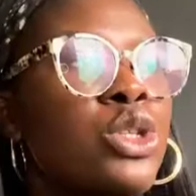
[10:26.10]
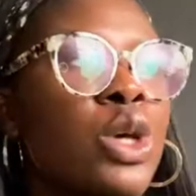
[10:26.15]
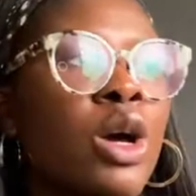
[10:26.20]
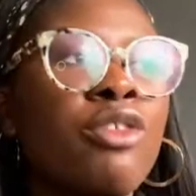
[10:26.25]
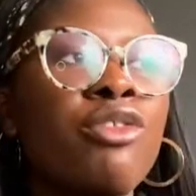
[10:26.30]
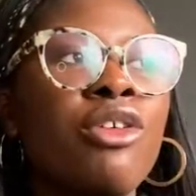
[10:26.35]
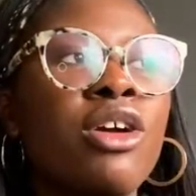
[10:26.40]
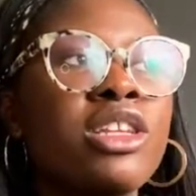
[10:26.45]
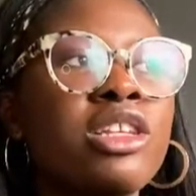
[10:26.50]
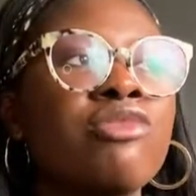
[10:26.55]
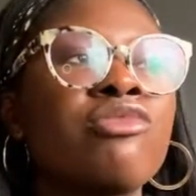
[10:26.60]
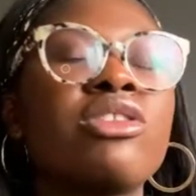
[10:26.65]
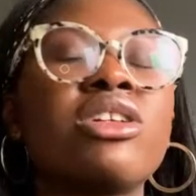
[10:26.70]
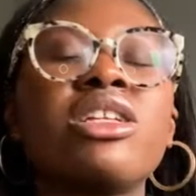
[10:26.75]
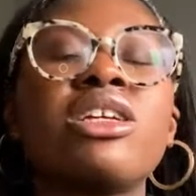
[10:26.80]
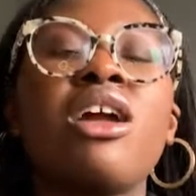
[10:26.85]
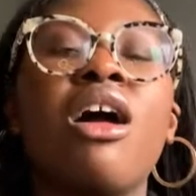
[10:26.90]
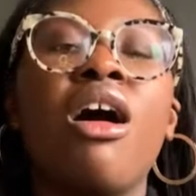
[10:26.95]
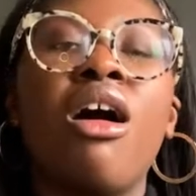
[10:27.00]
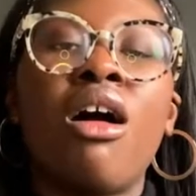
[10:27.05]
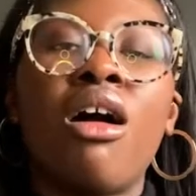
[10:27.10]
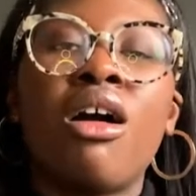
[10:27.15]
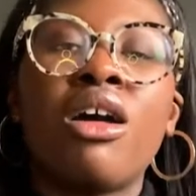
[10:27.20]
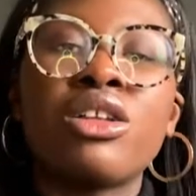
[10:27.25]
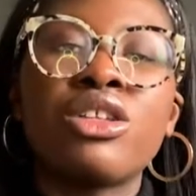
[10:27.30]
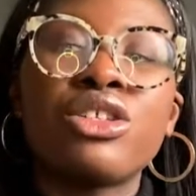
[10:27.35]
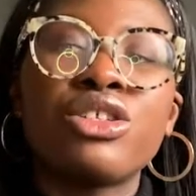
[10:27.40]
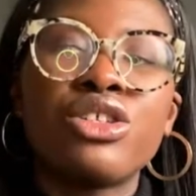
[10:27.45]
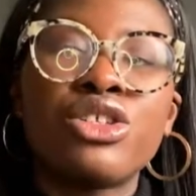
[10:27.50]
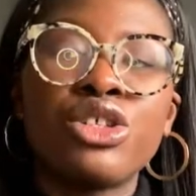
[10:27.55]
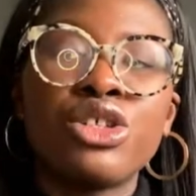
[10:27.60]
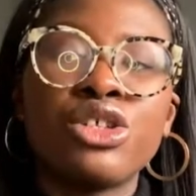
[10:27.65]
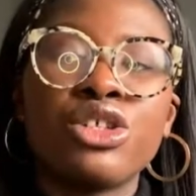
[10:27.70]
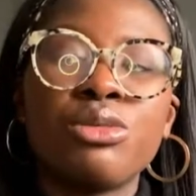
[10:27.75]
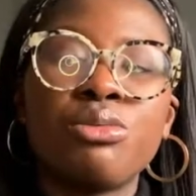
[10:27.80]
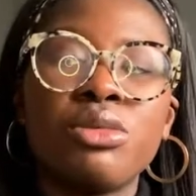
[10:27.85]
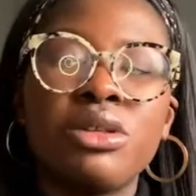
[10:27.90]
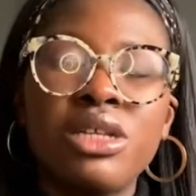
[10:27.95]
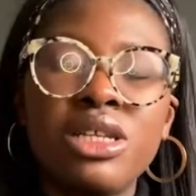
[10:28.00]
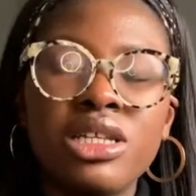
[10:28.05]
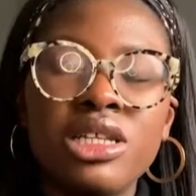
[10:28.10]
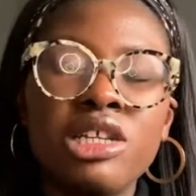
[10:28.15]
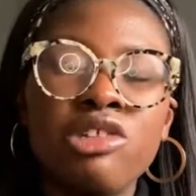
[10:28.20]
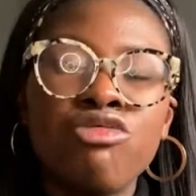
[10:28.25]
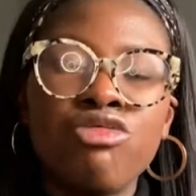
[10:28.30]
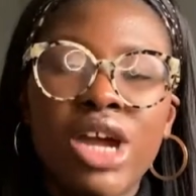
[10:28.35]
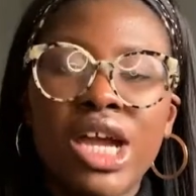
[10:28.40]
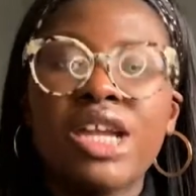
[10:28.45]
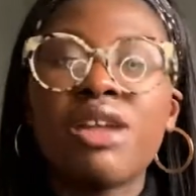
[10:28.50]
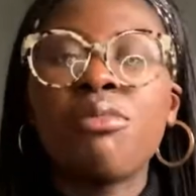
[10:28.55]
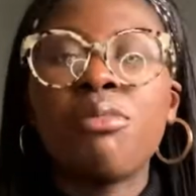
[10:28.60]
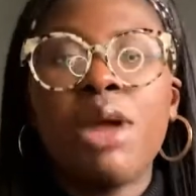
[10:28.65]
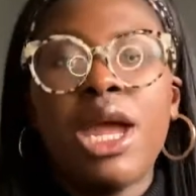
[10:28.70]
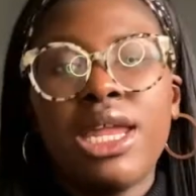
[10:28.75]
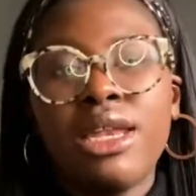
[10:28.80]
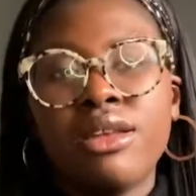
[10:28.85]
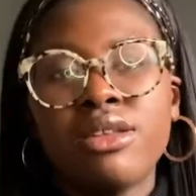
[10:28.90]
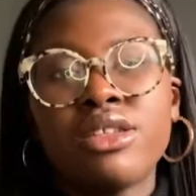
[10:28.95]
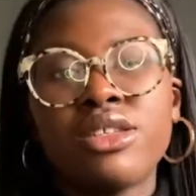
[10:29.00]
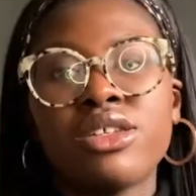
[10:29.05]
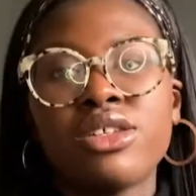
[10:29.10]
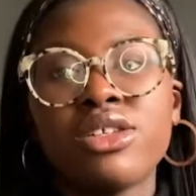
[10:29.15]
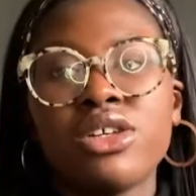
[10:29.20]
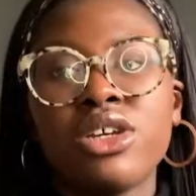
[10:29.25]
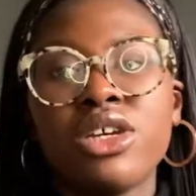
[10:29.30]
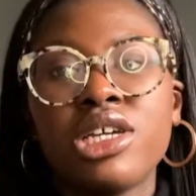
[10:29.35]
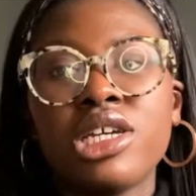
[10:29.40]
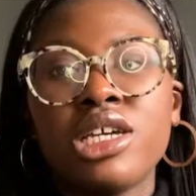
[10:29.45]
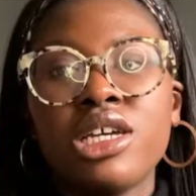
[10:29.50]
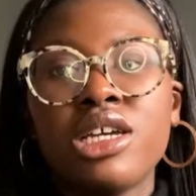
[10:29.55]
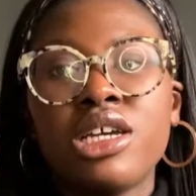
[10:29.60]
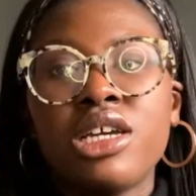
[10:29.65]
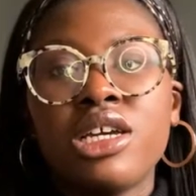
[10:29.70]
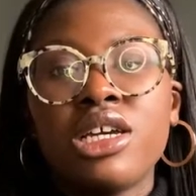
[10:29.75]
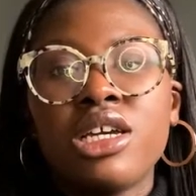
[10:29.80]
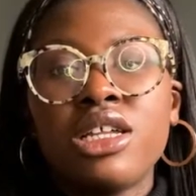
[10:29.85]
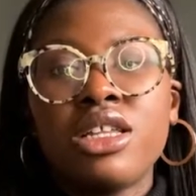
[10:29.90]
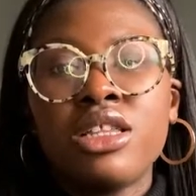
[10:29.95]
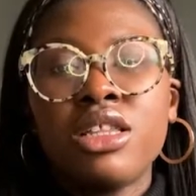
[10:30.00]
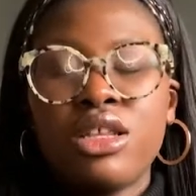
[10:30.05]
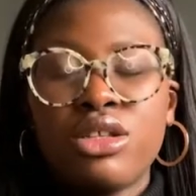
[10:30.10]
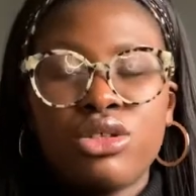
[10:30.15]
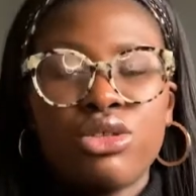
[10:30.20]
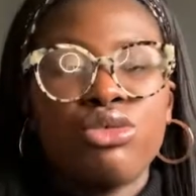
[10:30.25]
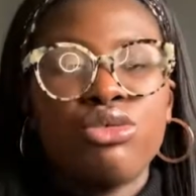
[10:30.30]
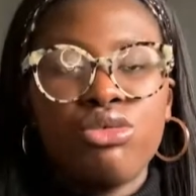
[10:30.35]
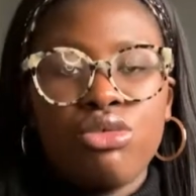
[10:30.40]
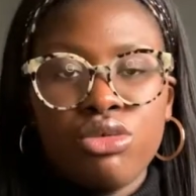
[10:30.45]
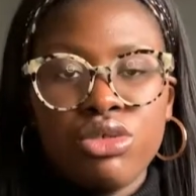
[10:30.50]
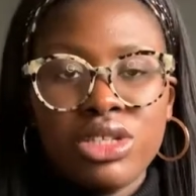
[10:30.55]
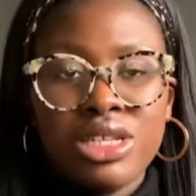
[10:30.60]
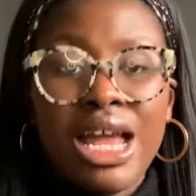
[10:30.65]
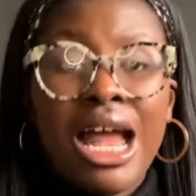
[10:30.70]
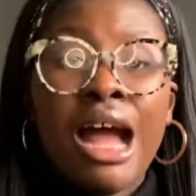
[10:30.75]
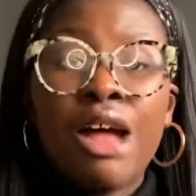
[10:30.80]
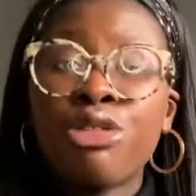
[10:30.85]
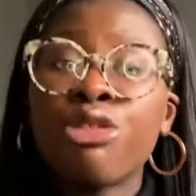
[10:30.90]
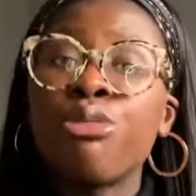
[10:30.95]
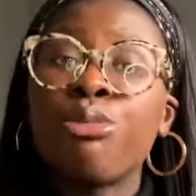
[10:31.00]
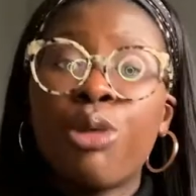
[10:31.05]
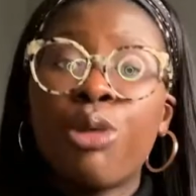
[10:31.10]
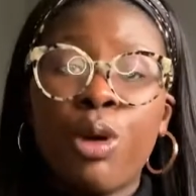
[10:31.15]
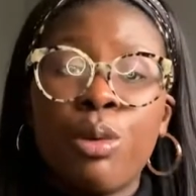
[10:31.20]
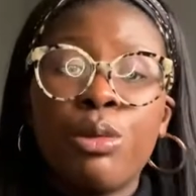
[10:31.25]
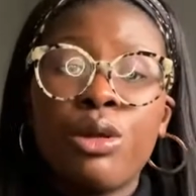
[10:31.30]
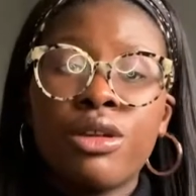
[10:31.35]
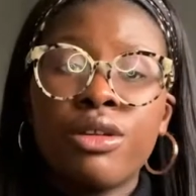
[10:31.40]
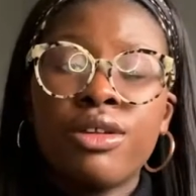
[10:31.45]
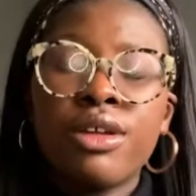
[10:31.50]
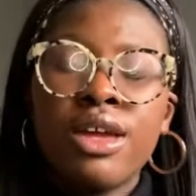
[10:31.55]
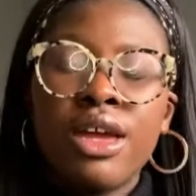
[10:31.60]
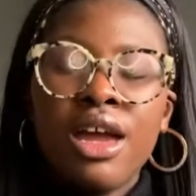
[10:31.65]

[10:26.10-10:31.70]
I find it really hard to completely recommend this course at the moment.